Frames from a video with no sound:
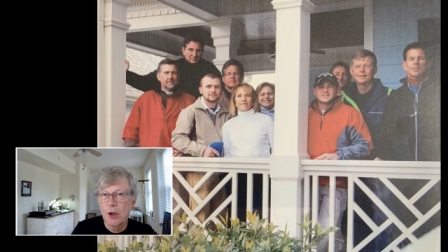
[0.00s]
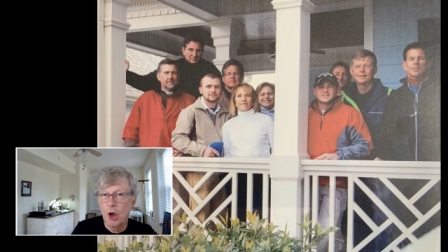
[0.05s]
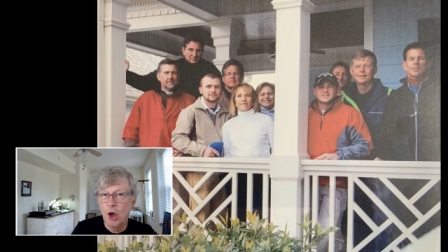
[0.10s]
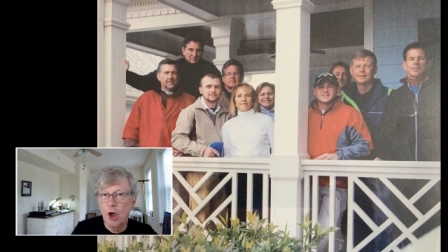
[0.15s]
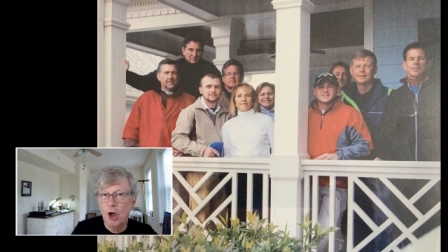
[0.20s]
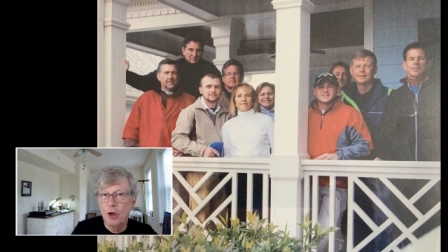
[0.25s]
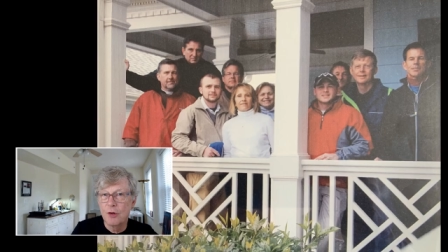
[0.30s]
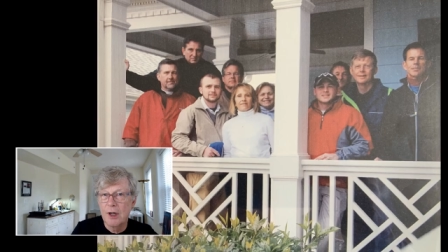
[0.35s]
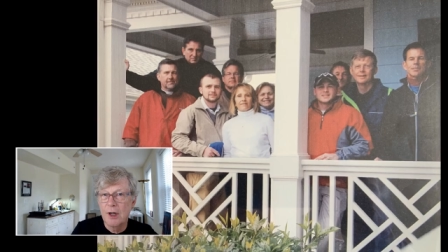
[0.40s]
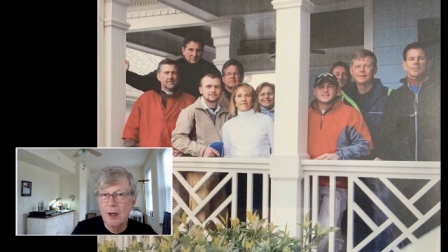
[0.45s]

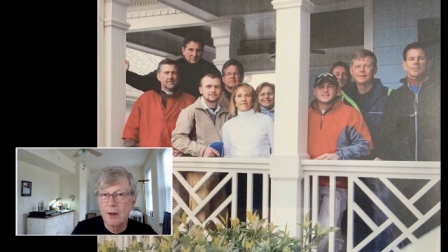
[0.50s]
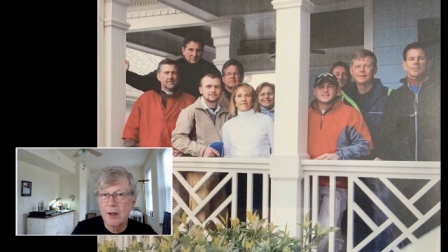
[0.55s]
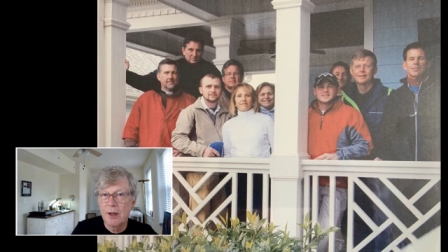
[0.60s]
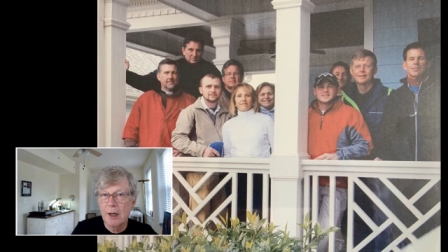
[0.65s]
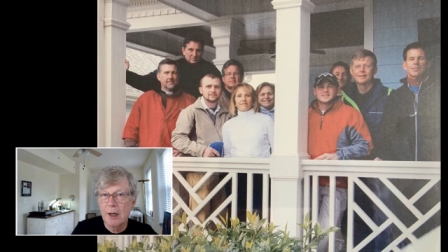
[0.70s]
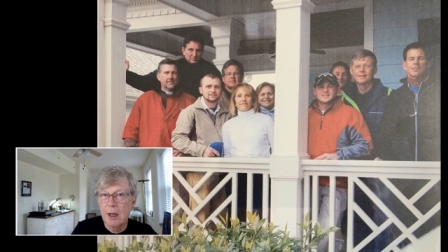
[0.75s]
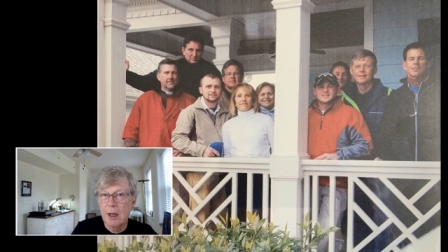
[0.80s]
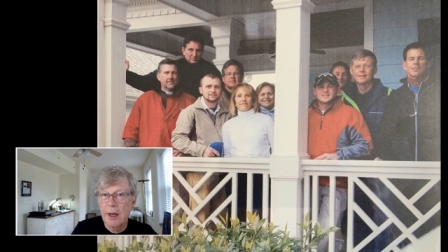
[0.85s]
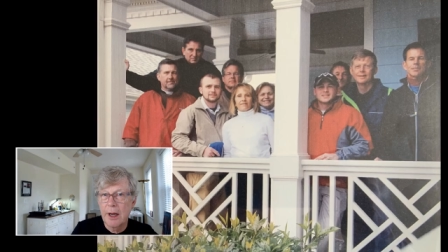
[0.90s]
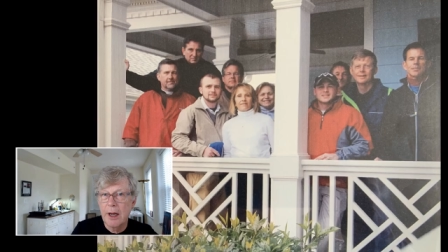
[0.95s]
golf
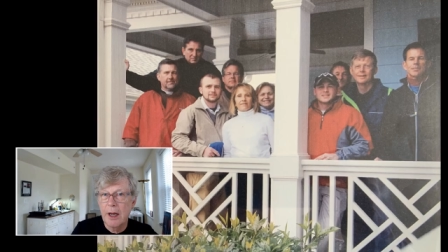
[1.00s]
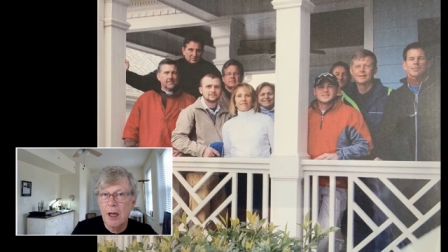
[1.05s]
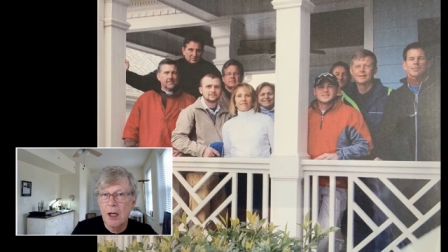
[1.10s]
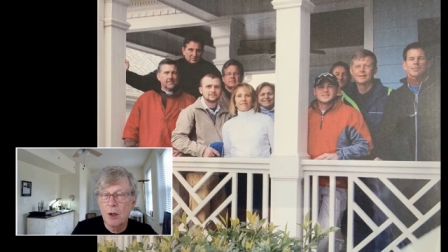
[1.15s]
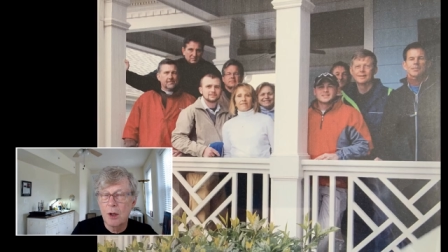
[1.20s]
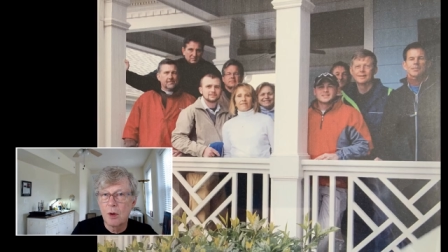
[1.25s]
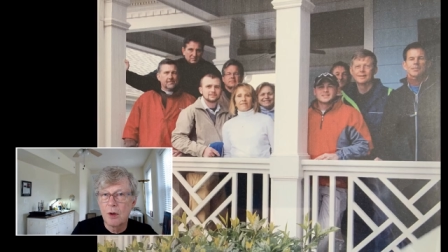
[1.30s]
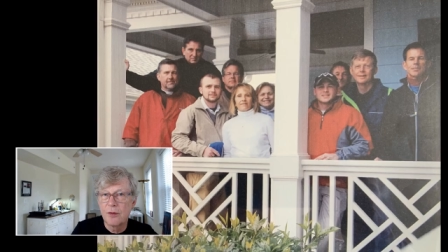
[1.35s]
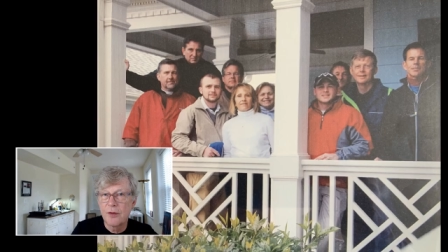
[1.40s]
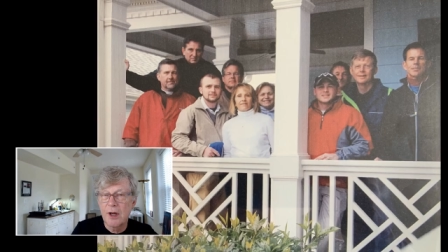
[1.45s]
outing,
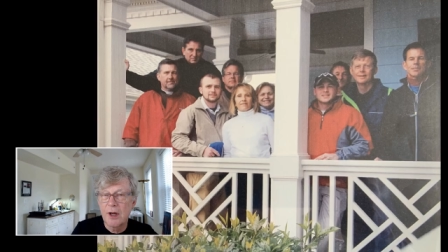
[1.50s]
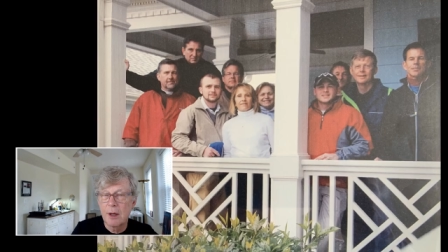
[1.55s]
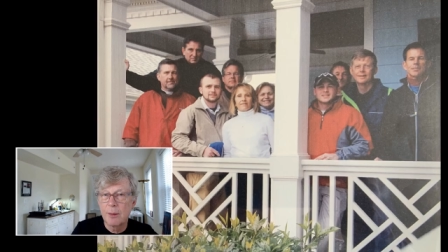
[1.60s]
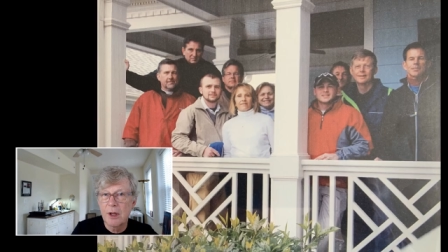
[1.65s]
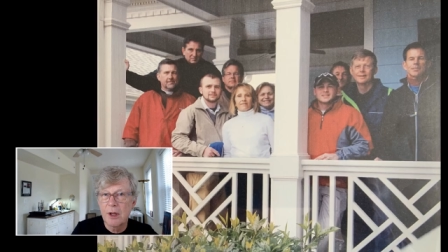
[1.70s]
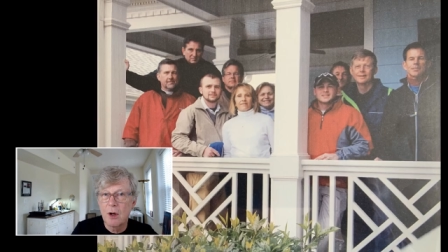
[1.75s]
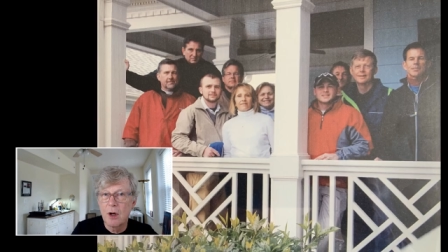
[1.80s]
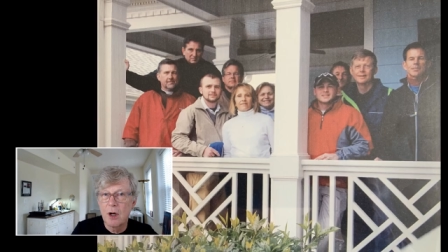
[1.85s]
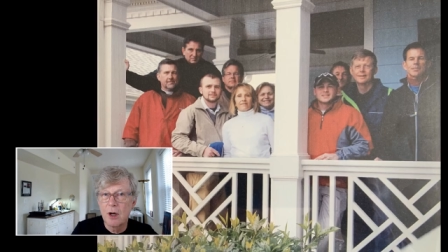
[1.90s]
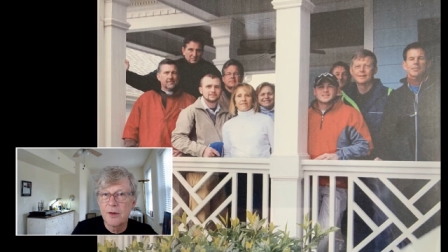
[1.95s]
annual
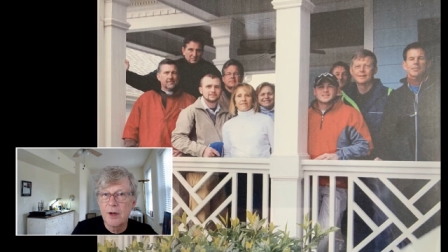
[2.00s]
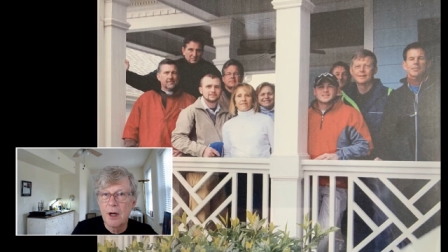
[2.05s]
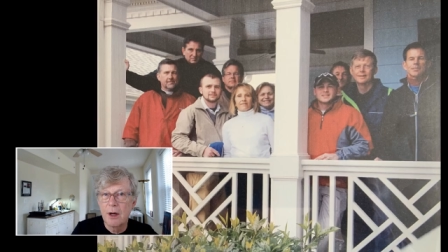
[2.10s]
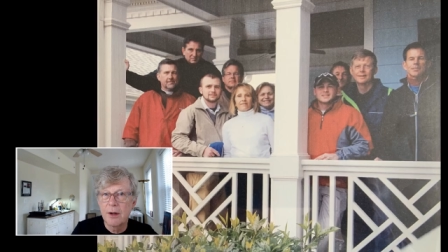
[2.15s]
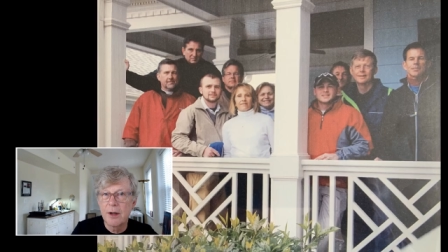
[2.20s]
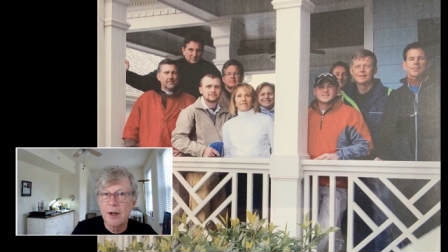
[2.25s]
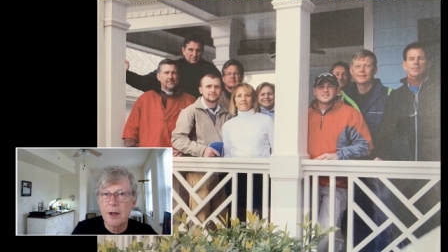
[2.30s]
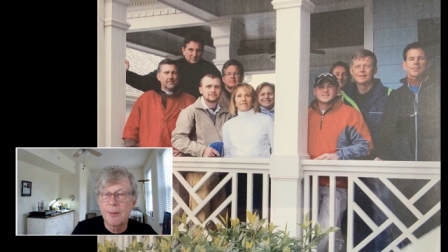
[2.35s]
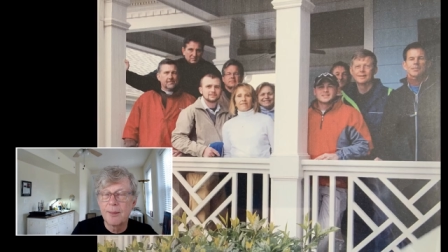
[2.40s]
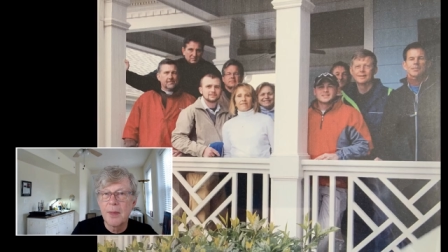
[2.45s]
family golf
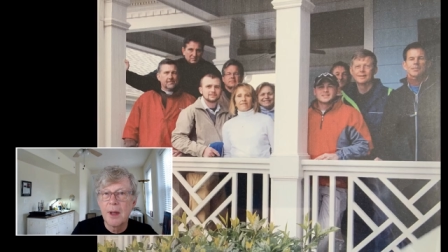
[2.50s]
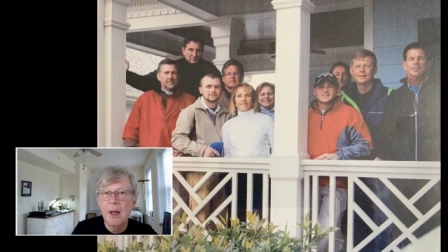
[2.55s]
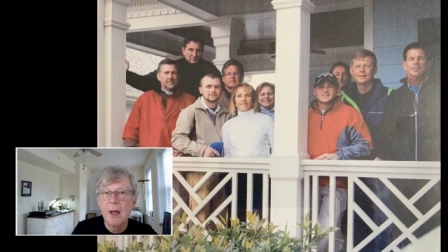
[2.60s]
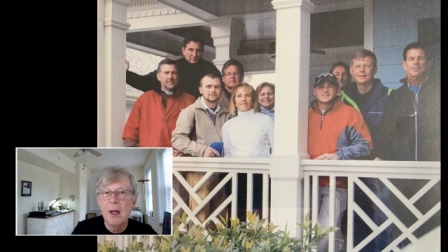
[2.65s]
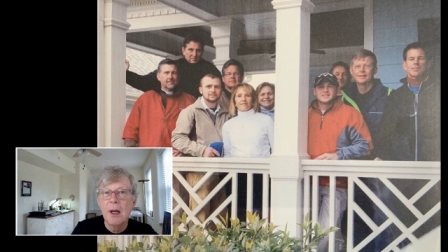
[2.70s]
outing